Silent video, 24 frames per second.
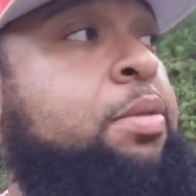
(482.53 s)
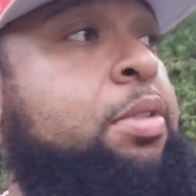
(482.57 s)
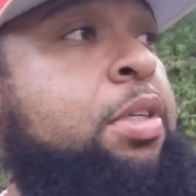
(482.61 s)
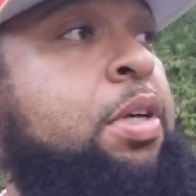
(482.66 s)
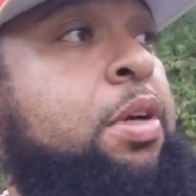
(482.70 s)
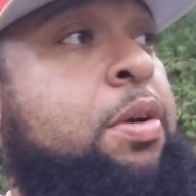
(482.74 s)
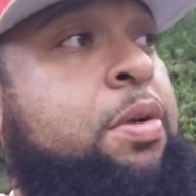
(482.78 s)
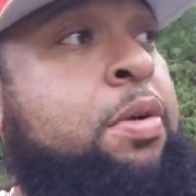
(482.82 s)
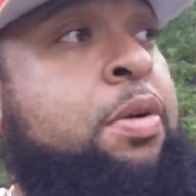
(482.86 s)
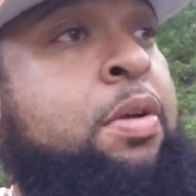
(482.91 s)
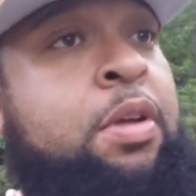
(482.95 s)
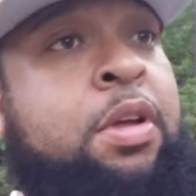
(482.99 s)

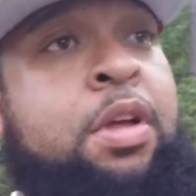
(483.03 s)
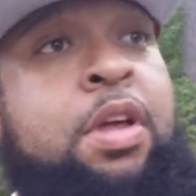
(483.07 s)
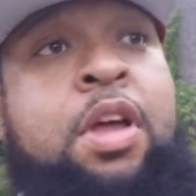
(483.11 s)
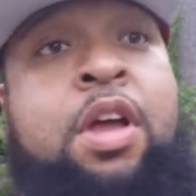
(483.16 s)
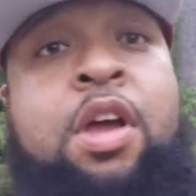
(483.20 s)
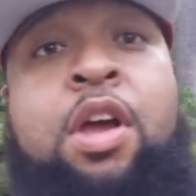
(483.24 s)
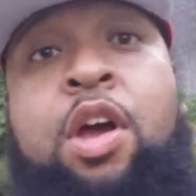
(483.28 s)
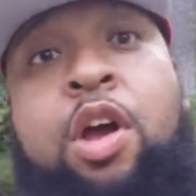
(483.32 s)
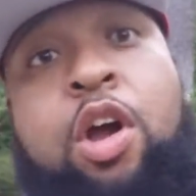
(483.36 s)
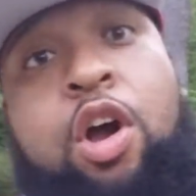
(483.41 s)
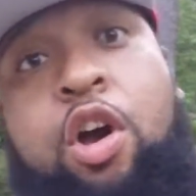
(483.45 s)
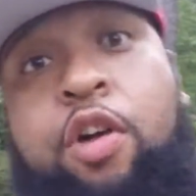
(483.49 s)
So
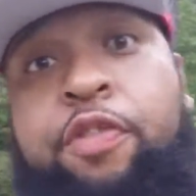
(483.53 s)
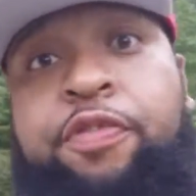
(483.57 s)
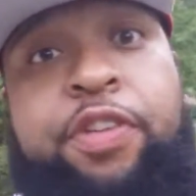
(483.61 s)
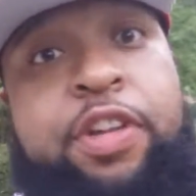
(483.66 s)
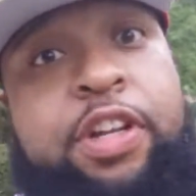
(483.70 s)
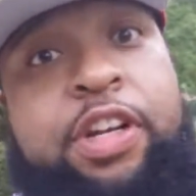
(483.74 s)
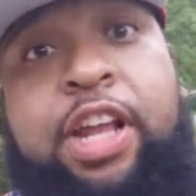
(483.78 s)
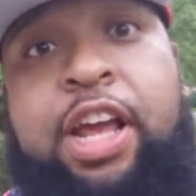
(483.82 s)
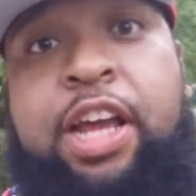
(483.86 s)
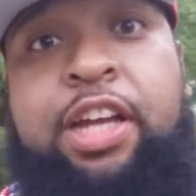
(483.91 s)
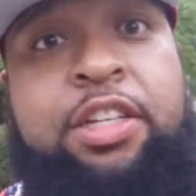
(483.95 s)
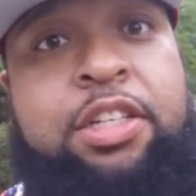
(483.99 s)

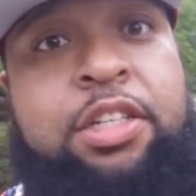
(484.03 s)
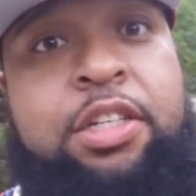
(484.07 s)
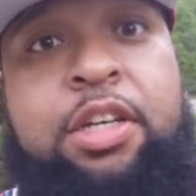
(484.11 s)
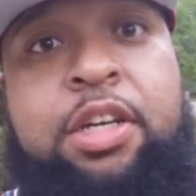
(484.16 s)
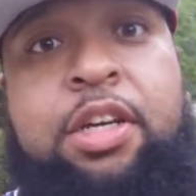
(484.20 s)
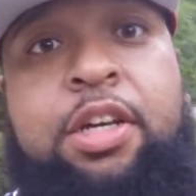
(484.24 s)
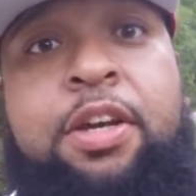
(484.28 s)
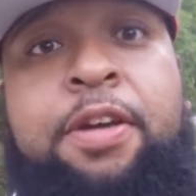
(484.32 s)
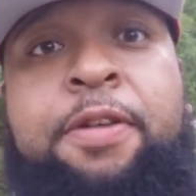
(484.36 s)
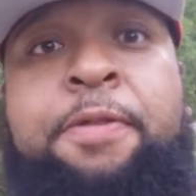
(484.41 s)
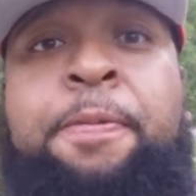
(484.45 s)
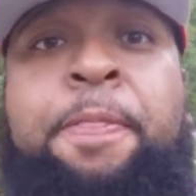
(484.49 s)
hopefully next
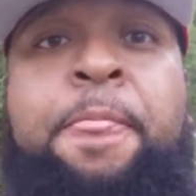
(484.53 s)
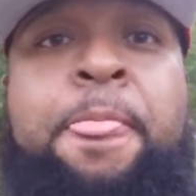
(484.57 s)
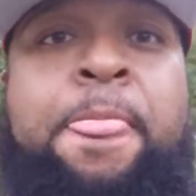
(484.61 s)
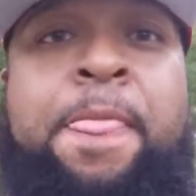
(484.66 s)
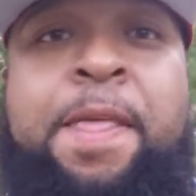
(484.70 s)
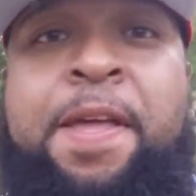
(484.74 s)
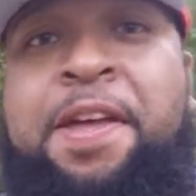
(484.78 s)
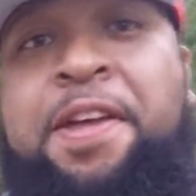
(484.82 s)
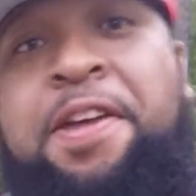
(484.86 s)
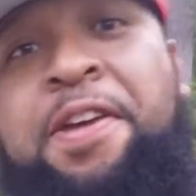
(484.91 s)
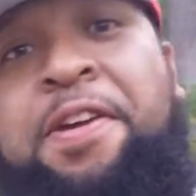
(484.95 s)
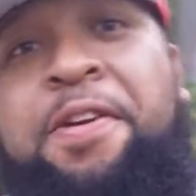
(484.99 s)
year
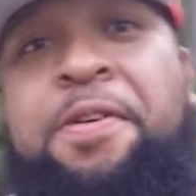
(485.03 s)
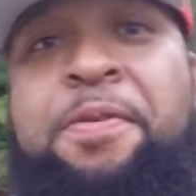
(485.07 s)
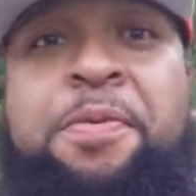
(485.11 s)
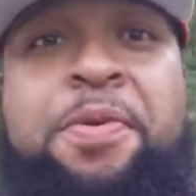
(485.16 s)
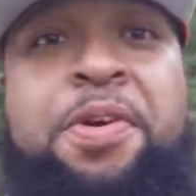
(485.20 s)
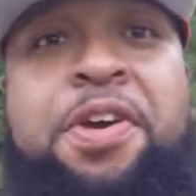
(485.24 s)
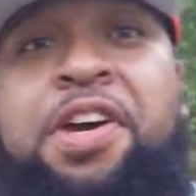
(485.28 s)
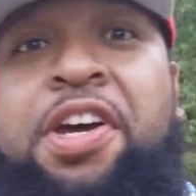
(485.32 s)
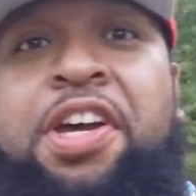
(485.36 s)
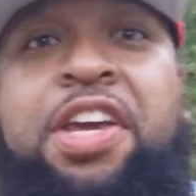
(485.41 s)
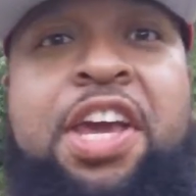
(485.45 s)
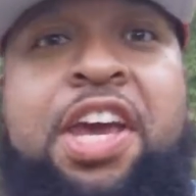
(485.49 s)

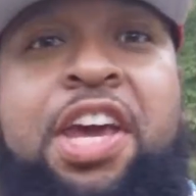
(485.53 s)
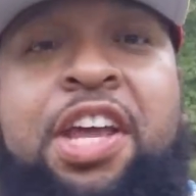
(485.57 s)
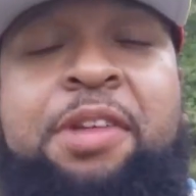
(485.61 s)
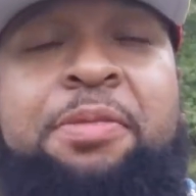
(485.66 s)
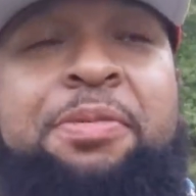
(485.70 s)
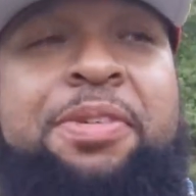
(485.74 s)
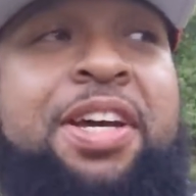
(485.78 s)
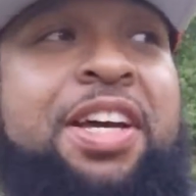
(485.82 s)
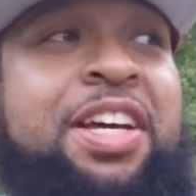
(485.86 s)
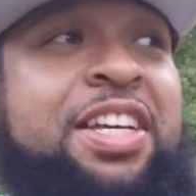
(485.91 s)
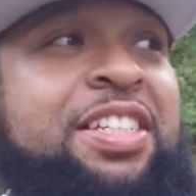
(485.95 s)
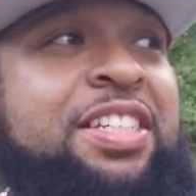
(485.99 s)
we'll get
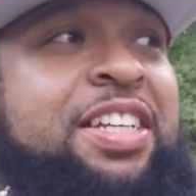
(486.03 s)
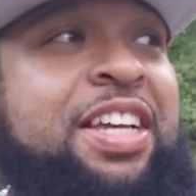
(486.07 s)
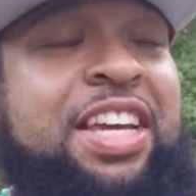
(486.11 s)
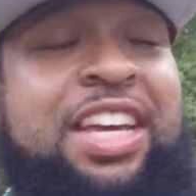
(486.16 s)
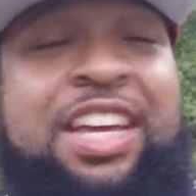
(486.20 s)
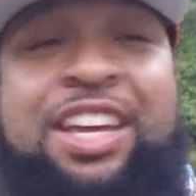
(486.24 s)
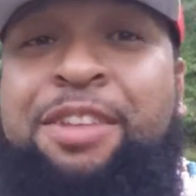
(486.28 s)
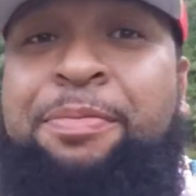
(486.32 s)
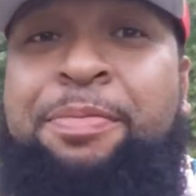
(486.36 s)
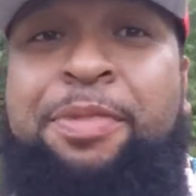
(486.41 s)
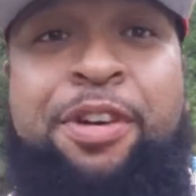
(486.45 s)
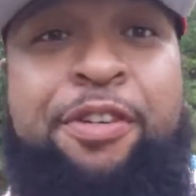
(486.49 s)
him, because
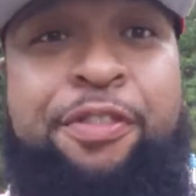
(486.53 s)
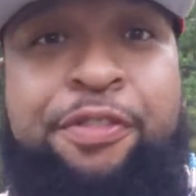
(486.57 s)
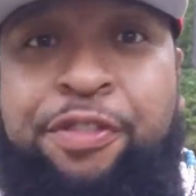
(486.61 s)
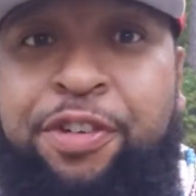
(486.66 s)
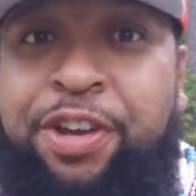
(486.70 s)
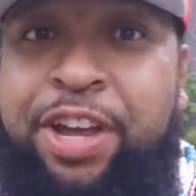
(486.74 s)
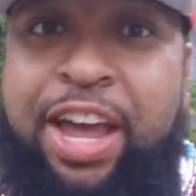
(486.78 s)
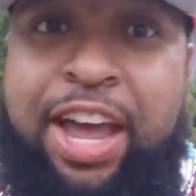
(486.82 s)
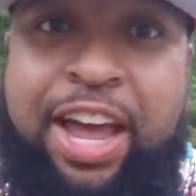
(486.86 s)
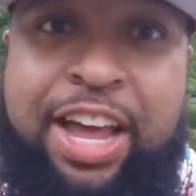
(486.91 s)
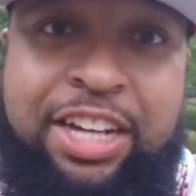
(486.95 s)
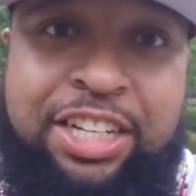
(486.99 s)
he'll be a
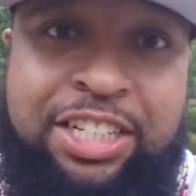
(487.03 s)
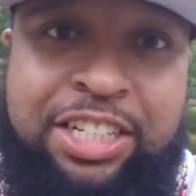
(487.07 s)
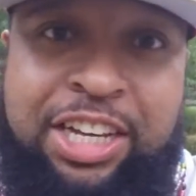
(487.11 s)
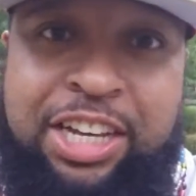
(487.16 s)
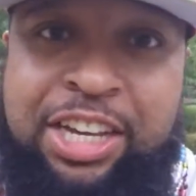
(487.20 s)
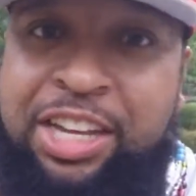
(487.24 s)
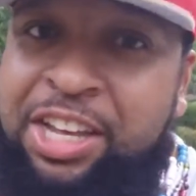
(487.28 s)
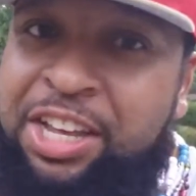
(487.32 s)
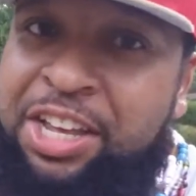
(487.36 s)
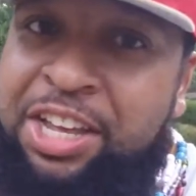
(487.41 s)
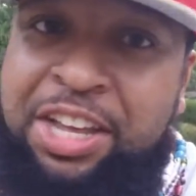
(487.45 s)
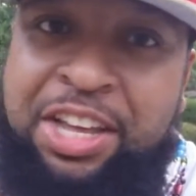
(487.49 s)
free
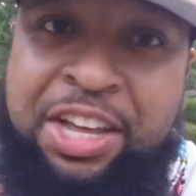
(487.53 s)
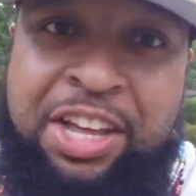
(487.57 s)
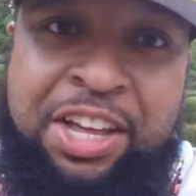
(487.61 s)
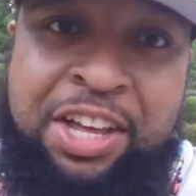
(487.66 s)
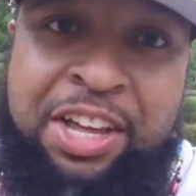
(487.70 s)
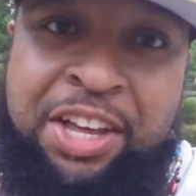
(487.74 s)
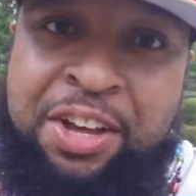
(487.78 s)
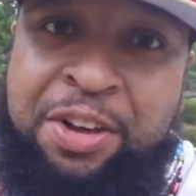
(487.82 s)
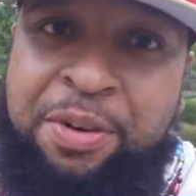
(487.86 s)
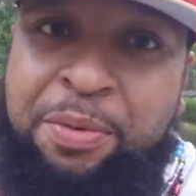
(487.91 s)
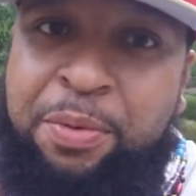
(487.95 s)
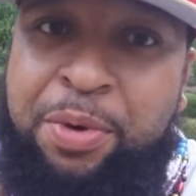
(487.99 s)
agent
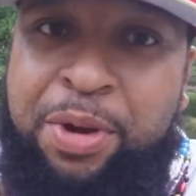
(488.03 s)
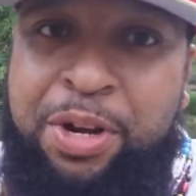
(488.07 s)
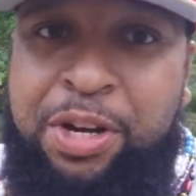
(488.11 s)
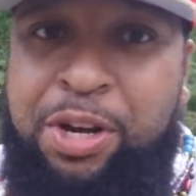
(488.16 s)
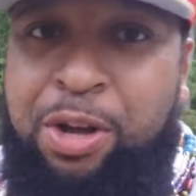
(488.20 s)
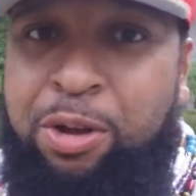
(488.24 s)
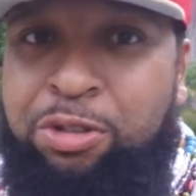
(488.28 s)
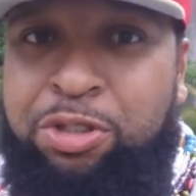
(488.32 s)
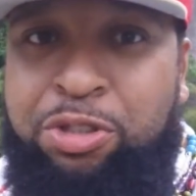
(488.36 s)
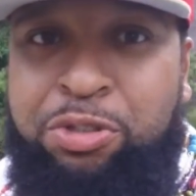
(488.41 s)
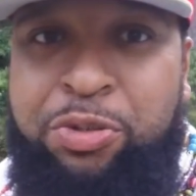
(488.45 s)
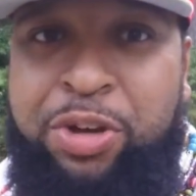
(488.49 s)
with
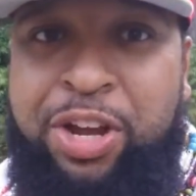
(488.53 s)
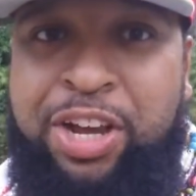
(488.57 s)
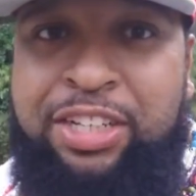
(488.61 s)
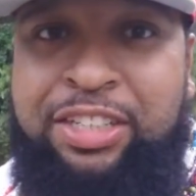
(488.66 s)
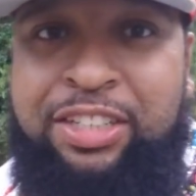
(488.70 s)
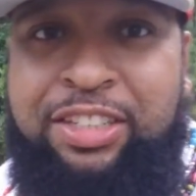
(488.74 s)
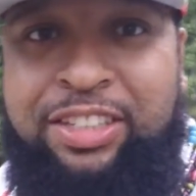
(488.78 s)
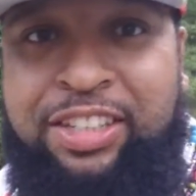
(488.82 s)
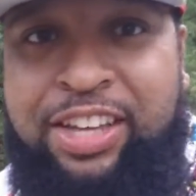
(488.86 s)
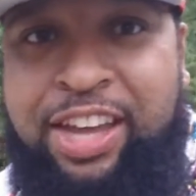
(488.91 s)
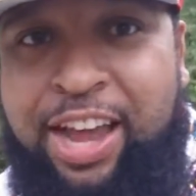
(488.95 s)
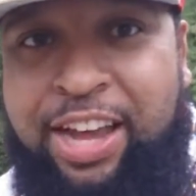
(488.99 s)
no
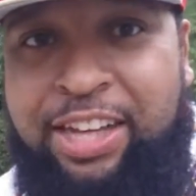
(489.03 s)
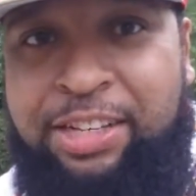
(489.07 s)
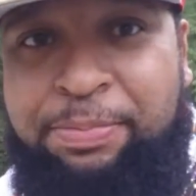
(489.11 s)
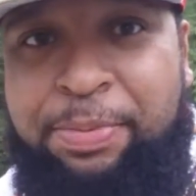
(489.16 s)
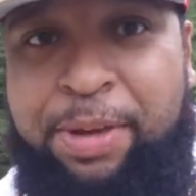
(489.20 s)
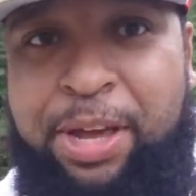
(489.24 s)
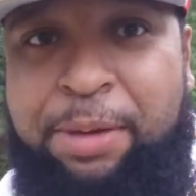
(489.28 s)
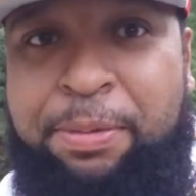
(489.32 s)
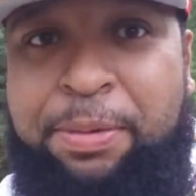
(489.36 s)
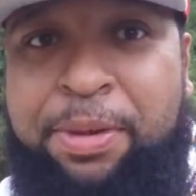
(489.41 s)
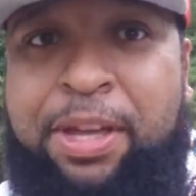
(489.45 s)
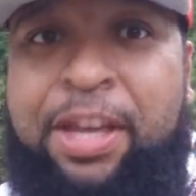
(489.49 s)
strings attached,
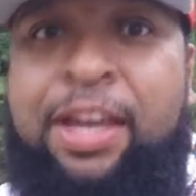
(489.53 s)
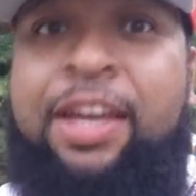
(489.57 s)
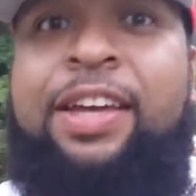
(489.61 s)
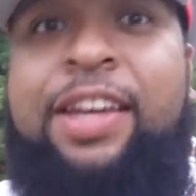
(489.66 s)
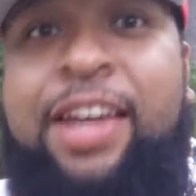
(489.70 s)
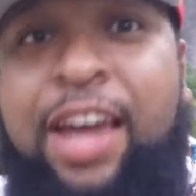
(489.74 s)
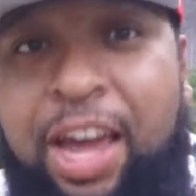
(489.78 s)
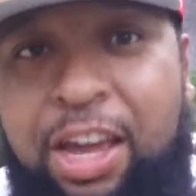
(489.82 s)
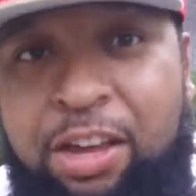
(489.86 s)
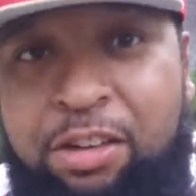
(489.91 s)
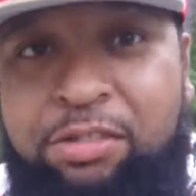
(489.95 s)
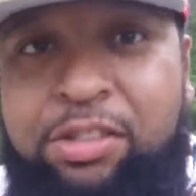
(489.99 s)
baby.
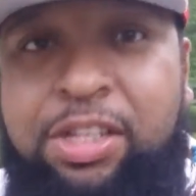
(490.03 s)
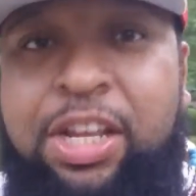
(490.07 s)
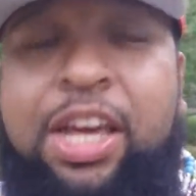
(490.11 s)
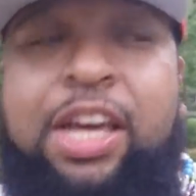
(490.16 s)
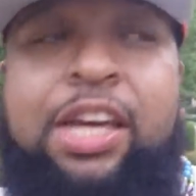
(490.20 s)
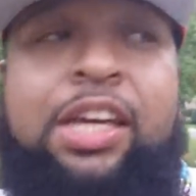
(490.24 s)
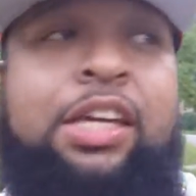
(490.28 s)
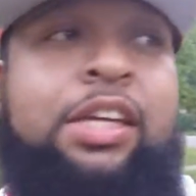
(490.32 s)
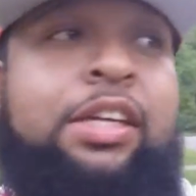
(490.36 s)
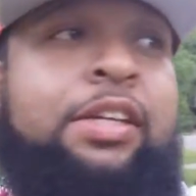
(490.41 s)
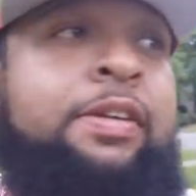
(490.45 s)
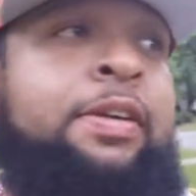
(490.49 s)
Can you
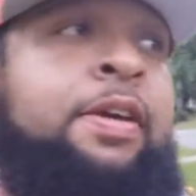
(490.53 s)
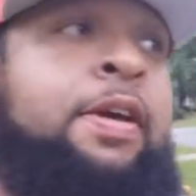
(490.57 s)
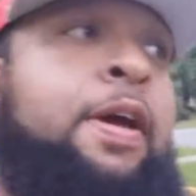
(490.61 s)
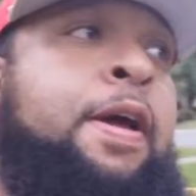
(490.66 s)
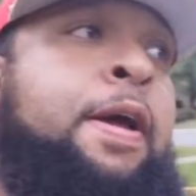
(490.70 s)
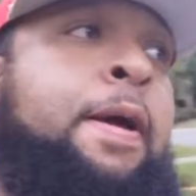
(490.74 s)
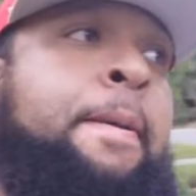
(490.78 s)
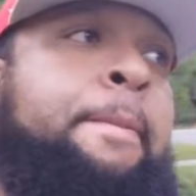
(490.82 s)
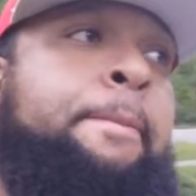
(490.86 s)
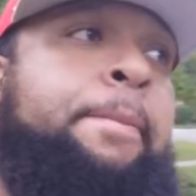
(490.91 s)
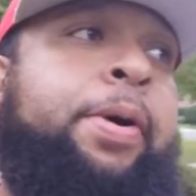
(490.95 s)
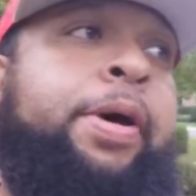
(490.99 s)
dig it?
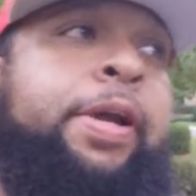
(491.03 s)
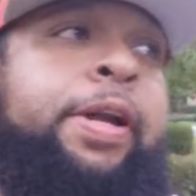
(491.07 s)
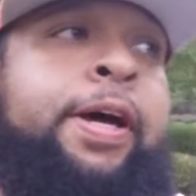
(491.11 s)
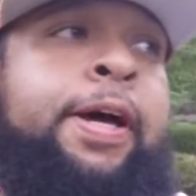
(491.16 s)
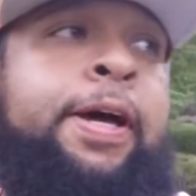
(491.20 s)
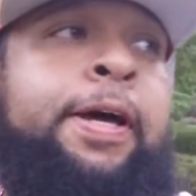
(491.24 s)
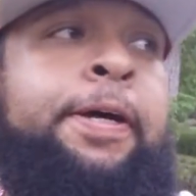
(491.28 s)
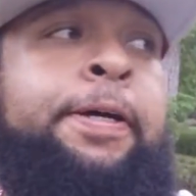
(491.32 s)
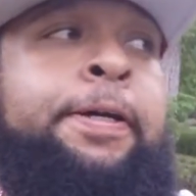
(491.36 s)
But